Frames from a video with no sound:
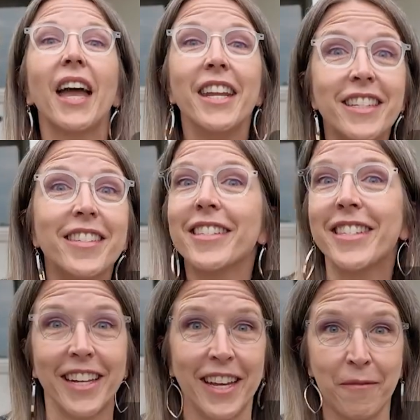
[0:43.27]
And it's a
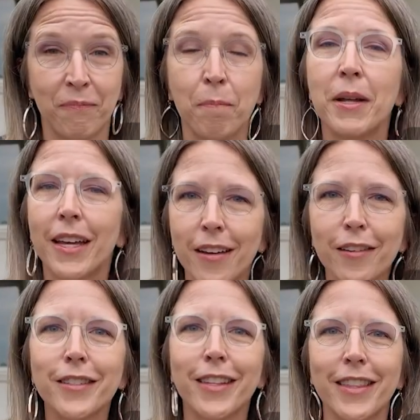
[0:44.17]
city, but
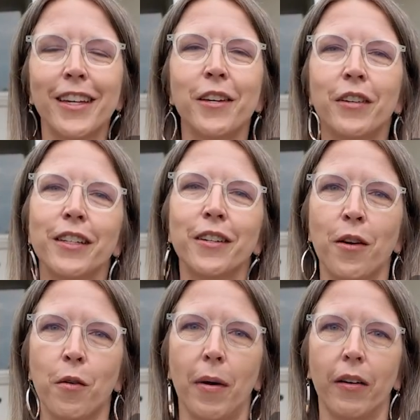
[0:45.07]
here's the thing you need to
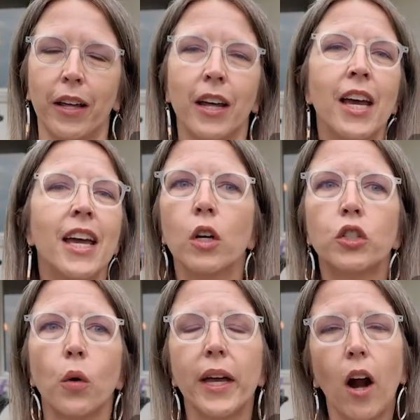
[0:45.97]
know about it.
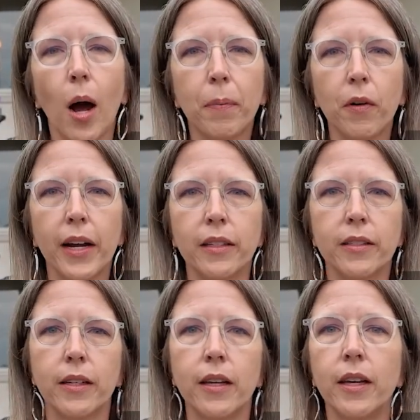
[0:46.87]
So it
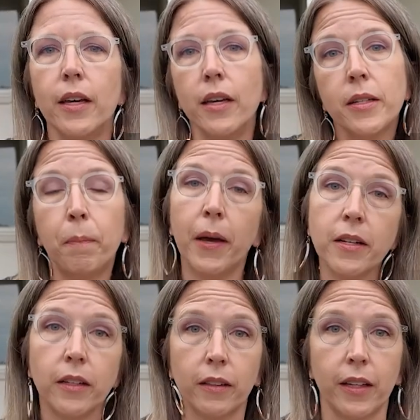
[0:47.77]
operates
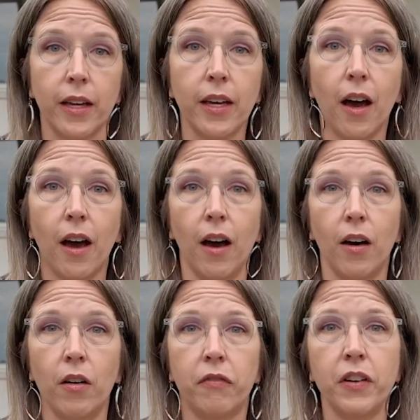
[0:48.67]
independently
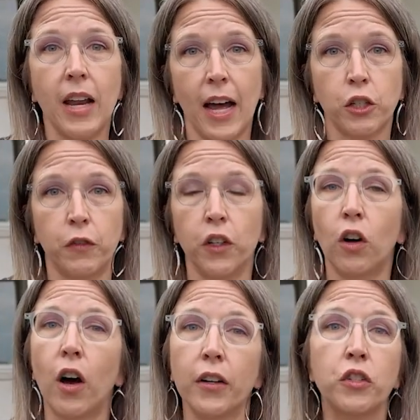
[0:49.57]
of Nashville
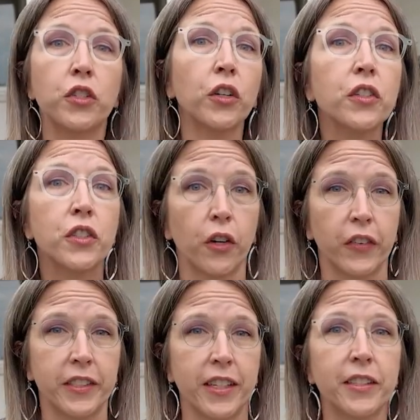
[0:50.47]
on certain
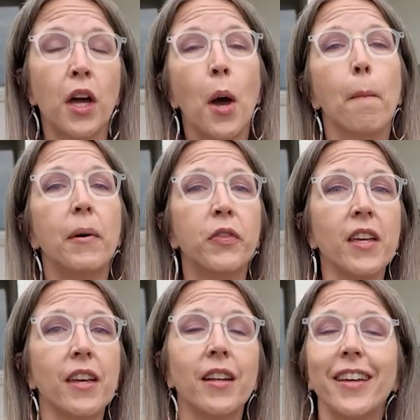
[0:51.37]
services, but
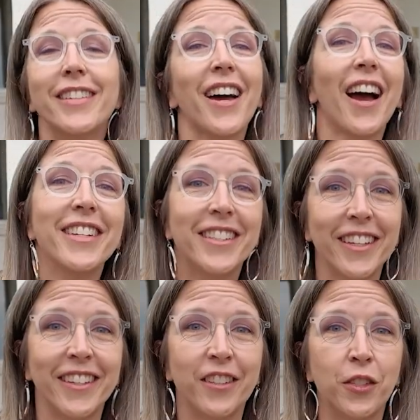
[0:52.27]
then it ties
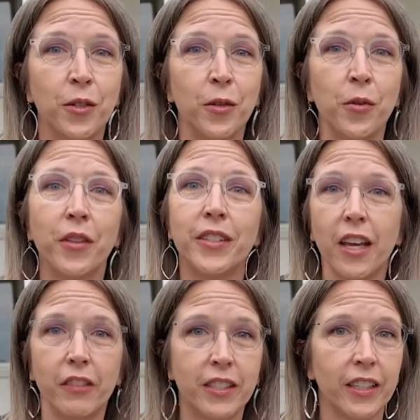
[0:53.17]
into the
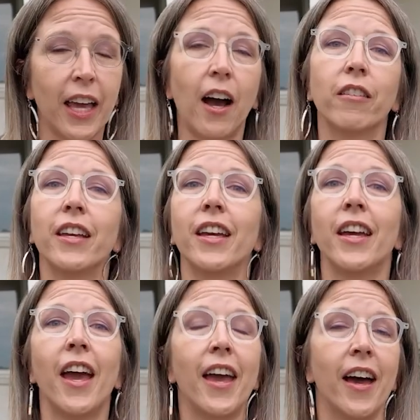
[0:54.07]
Davidson
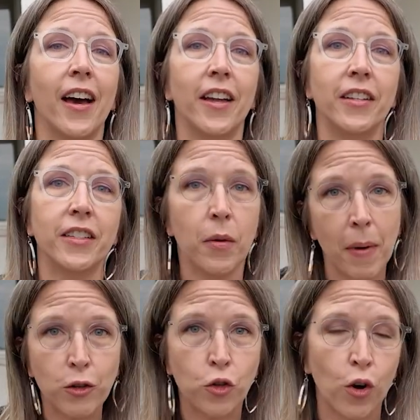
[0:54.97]
County and the
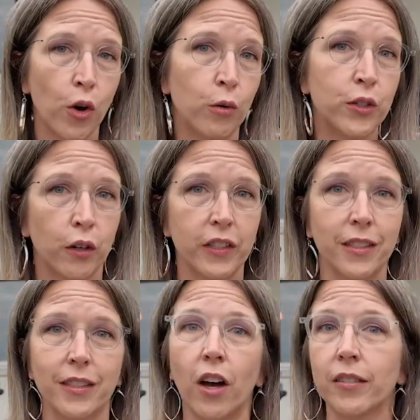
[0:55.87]
Metro
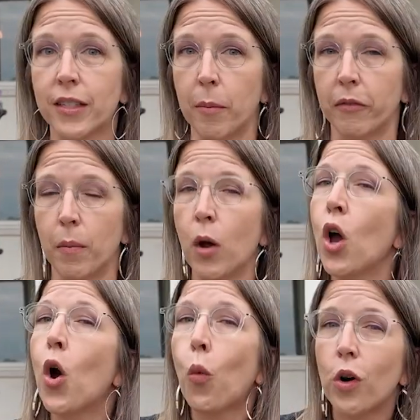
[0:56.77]
services on some of them.
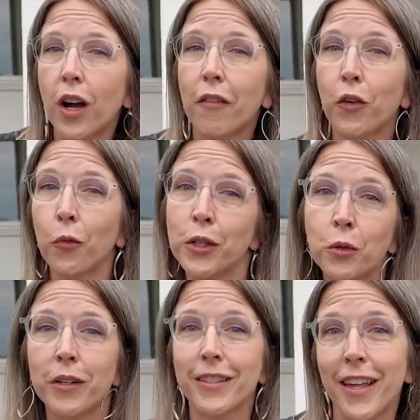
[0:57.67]
We'll cover which
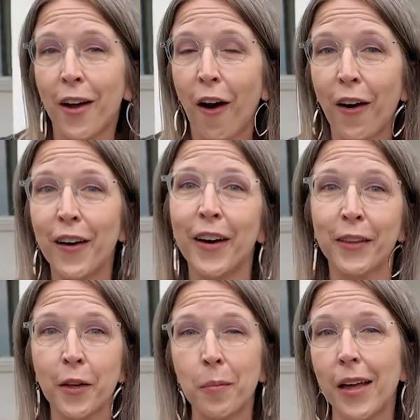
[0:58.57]
ones they are in a
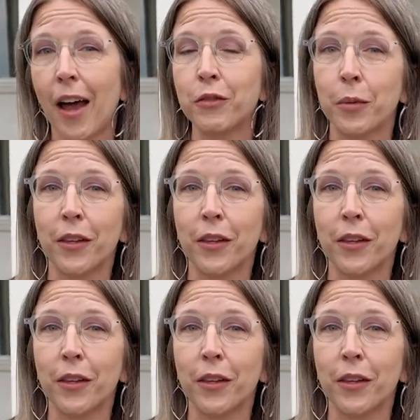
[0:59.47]
little bit after we